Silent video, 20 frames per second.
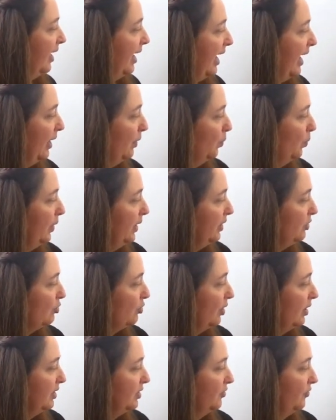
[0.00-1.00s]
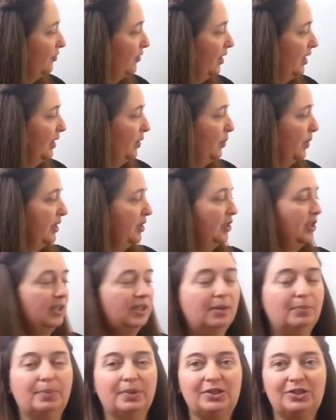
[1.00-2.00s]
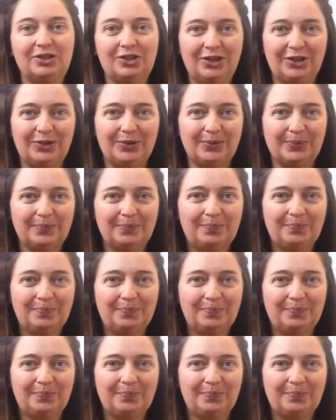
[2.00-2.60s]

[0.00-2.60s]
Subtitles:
and we're trying to find question number 2.